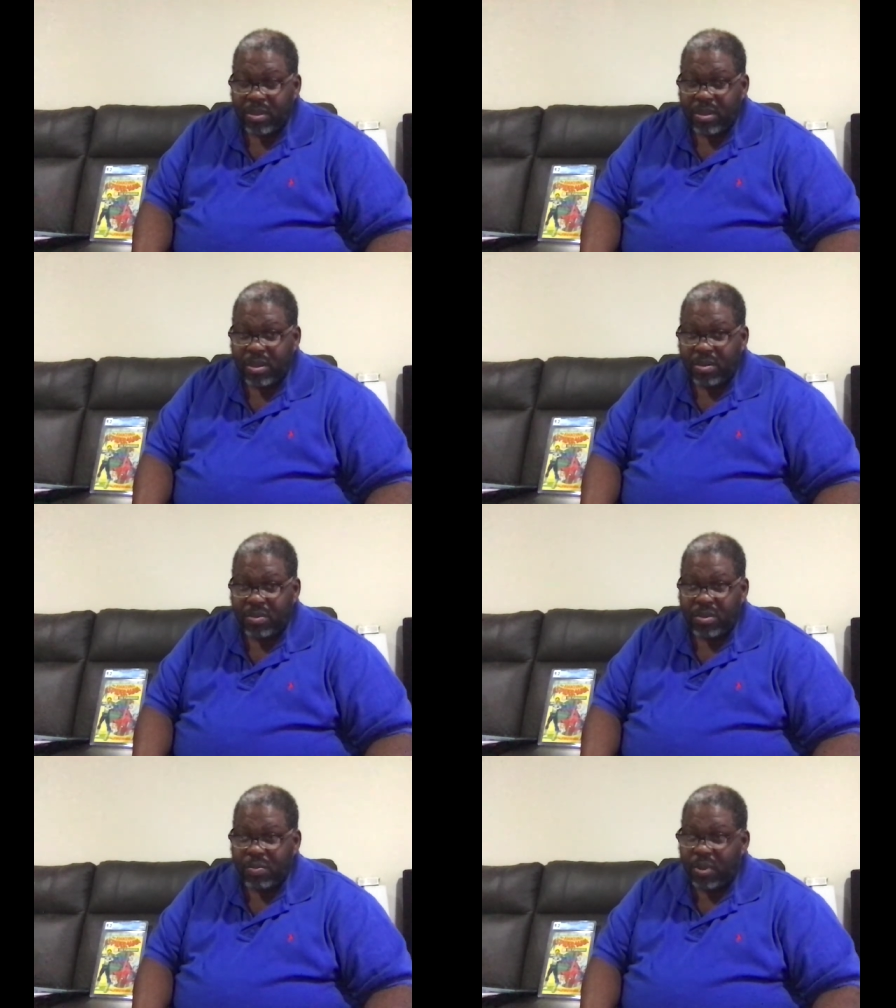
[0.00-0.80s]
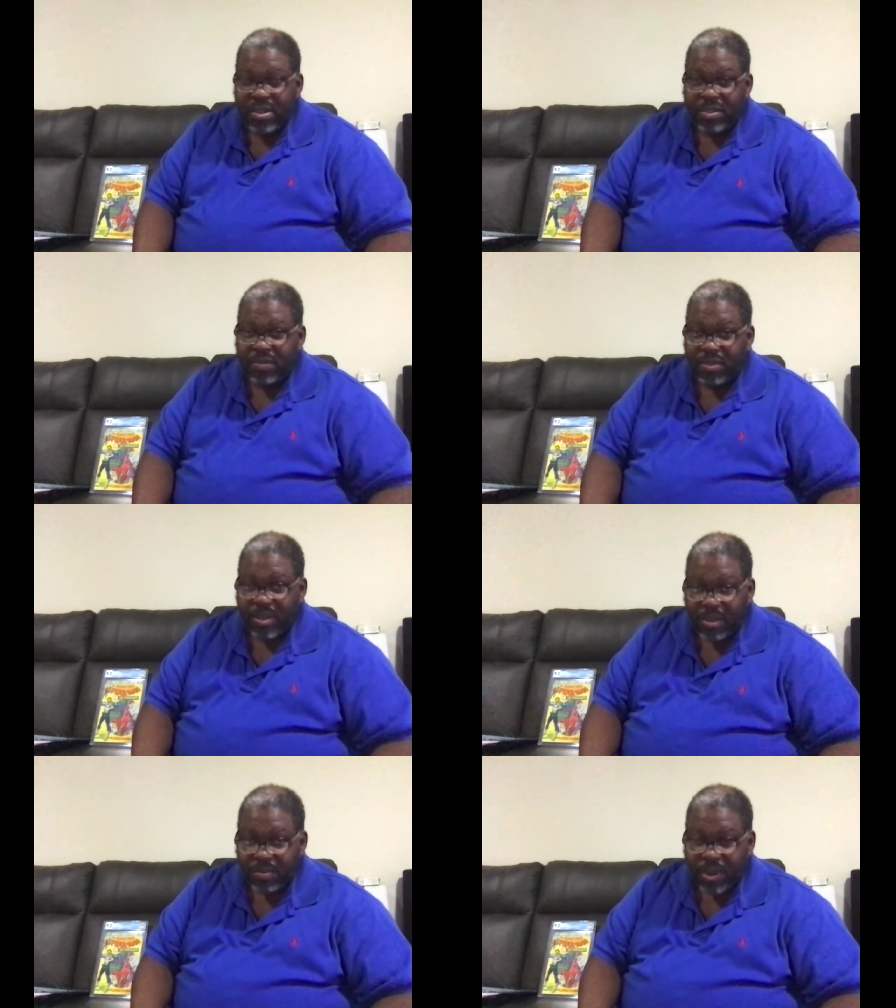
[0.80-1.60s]
The prices
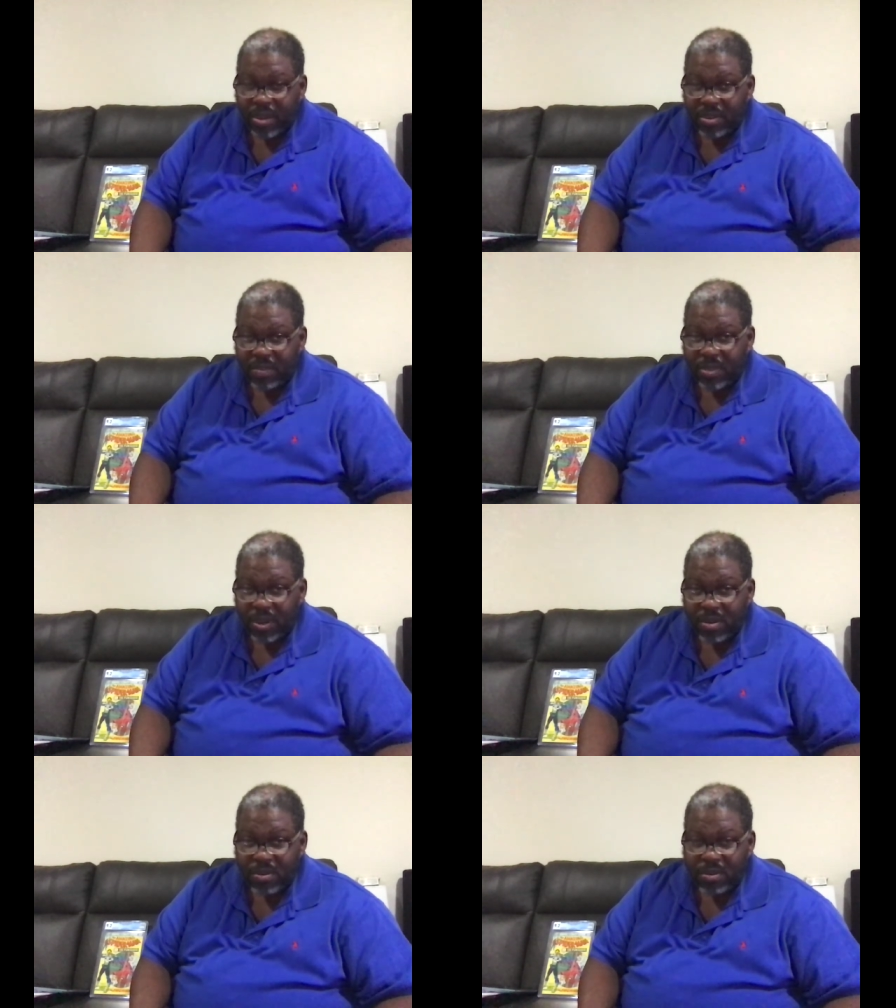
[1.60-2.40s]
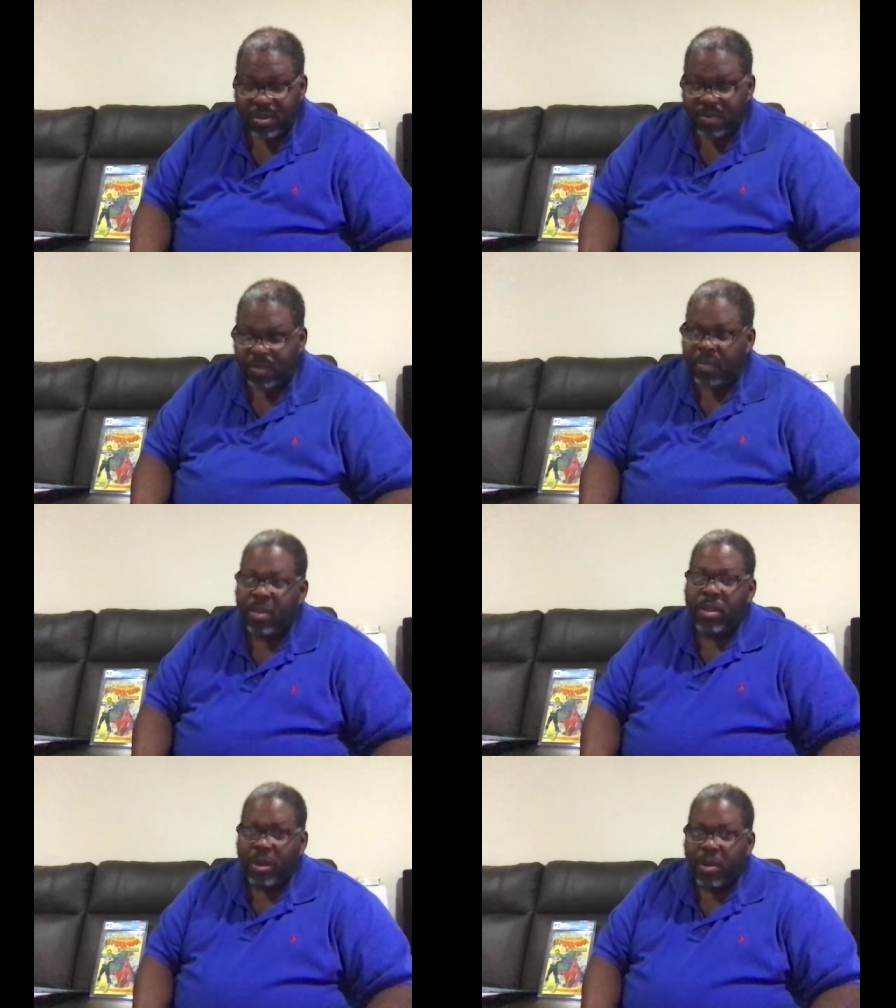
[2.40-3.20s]
of those.
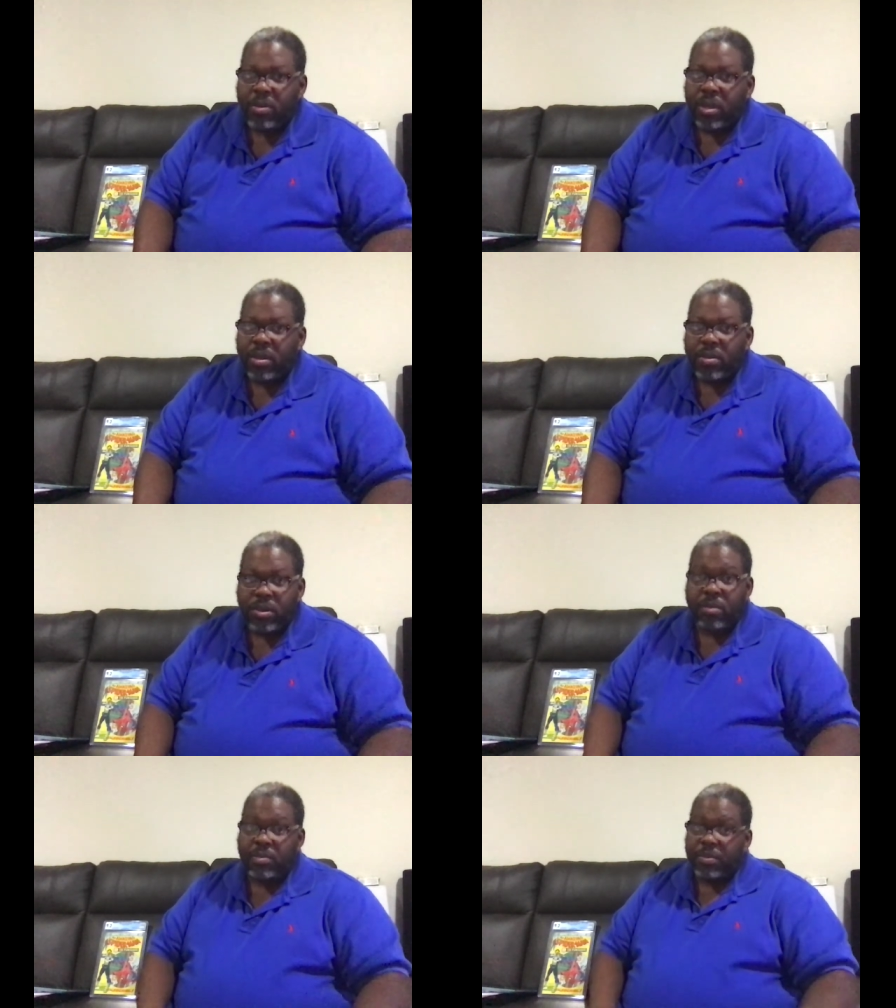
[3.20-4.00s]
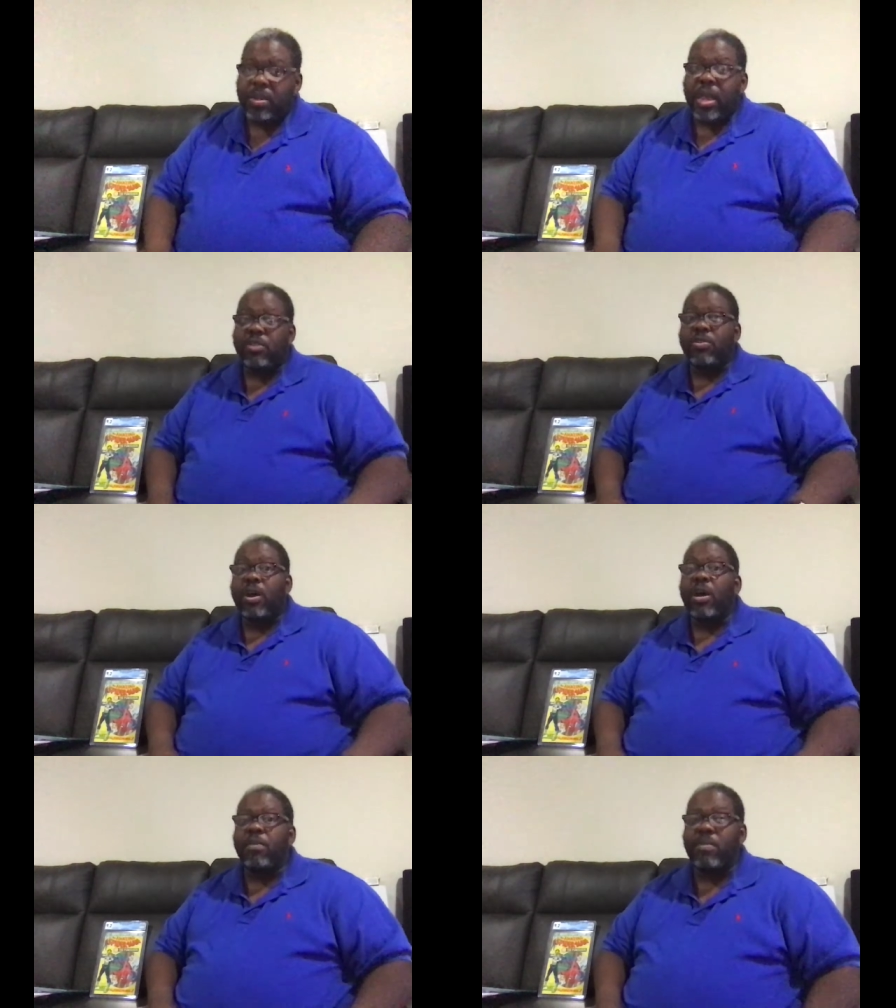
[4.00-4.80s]
Oh yeah, you're going to spend a
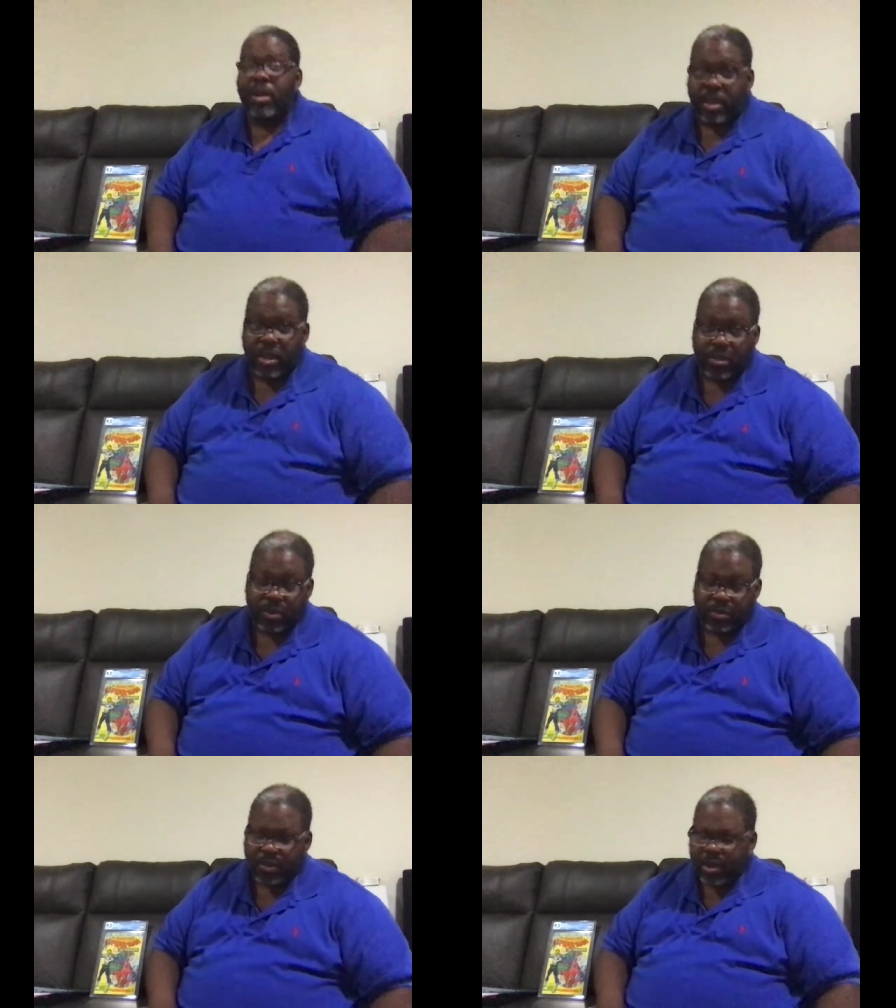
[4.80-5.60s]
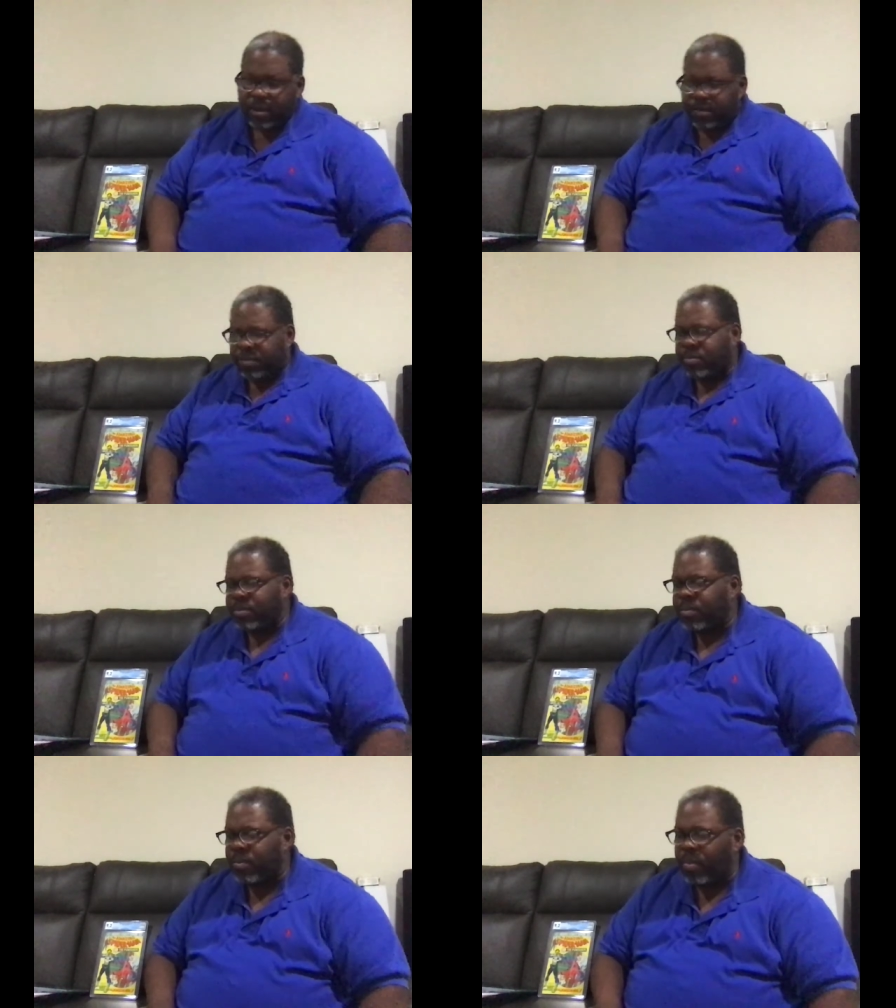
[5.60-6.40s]
ton of money getting those graded.
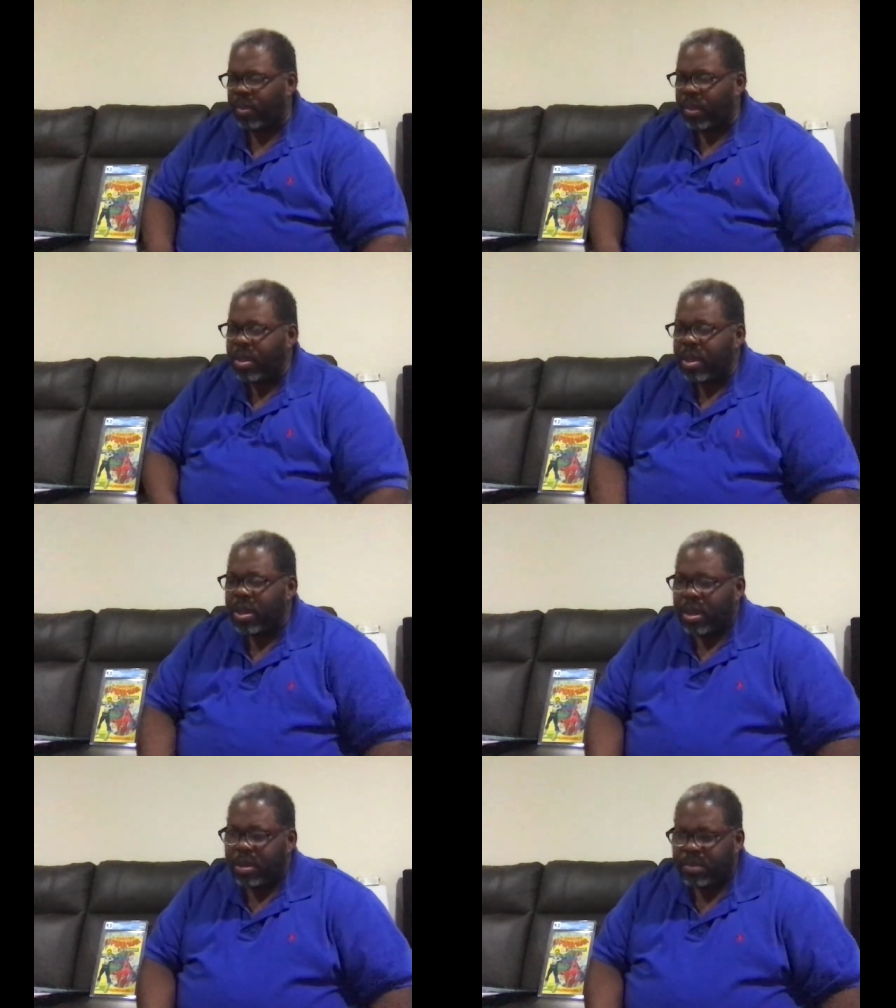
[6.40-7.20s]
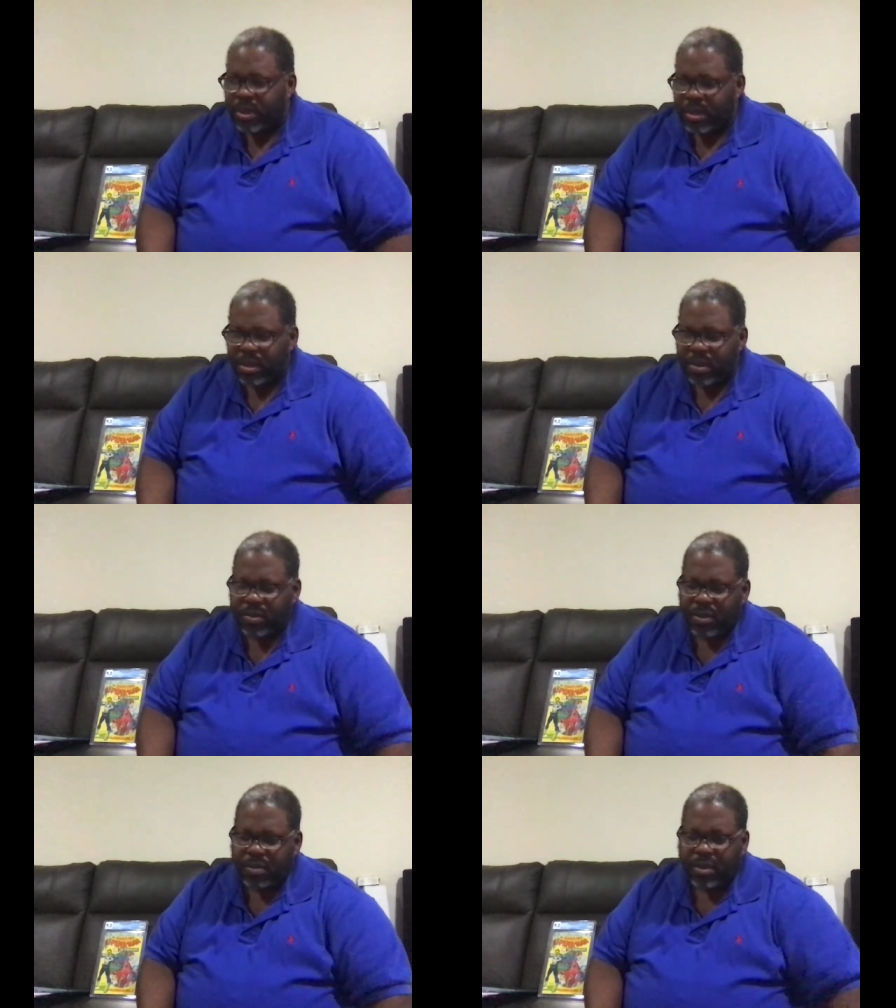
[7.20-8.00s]
But
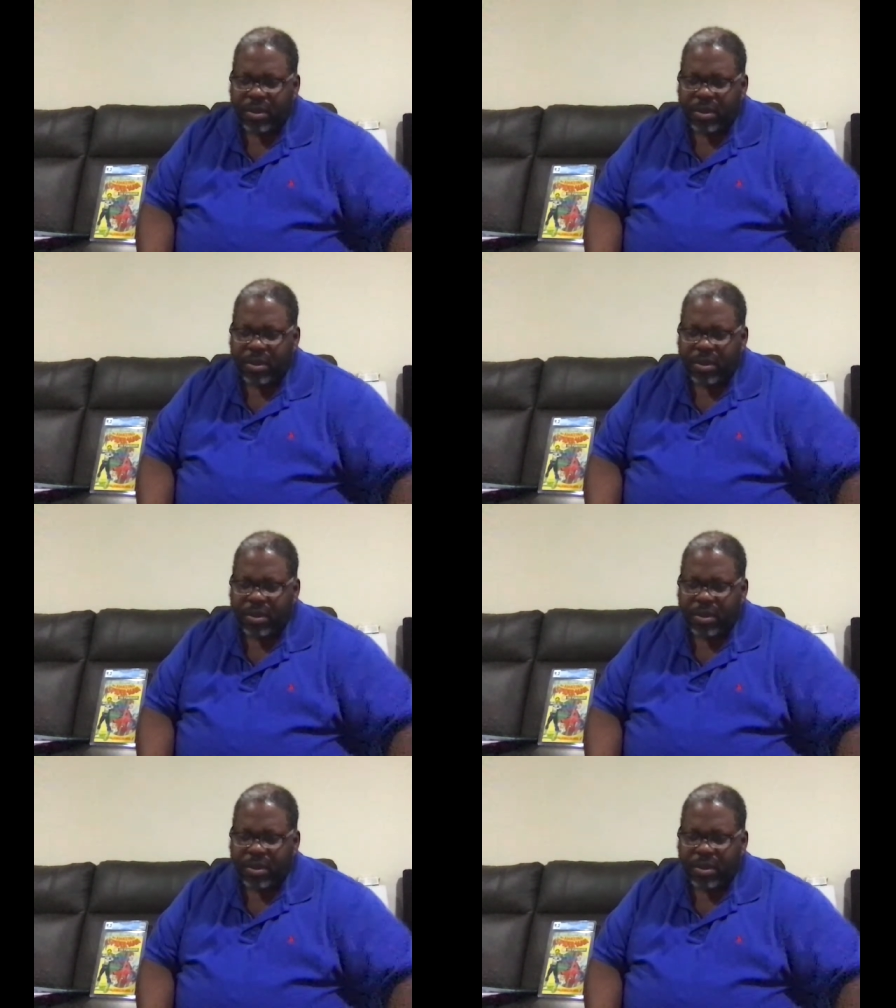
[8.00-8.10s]
so